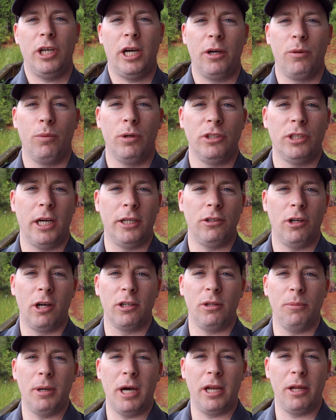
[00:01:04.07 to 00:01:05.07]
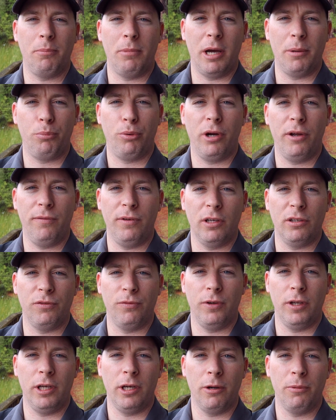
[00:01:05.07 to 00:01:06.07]
check, which I talked about in my previous
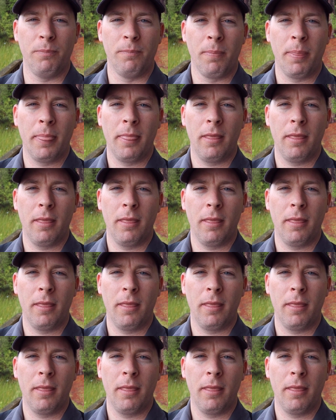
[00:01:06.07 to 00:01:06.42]
video.